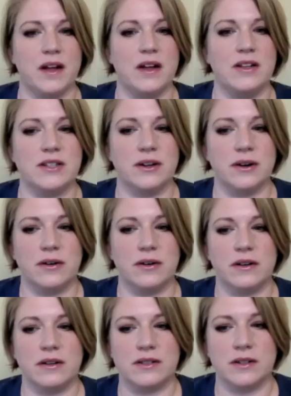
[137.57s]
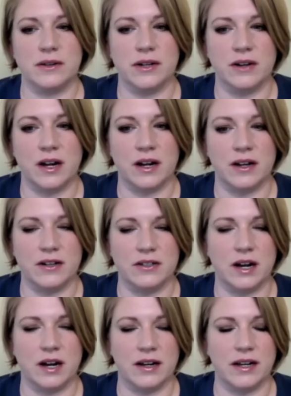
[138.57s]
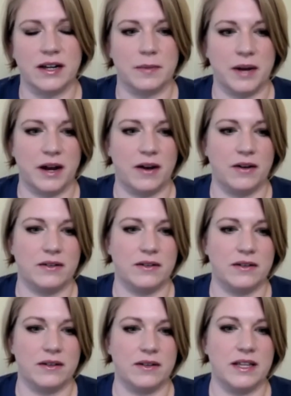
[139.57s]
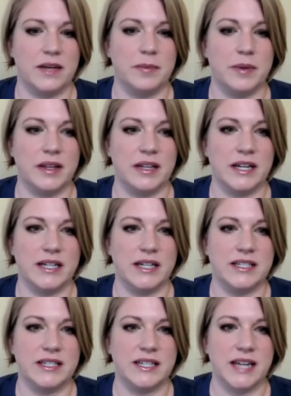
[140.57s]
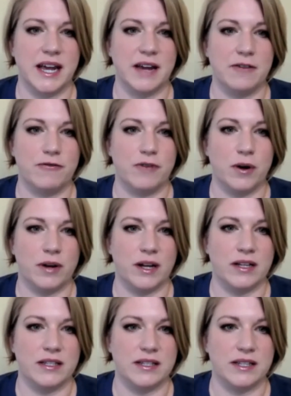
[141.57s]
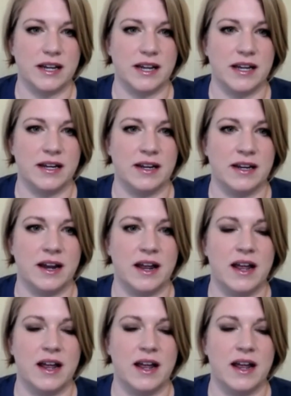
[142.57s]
So you're talking about the ability to stay focused in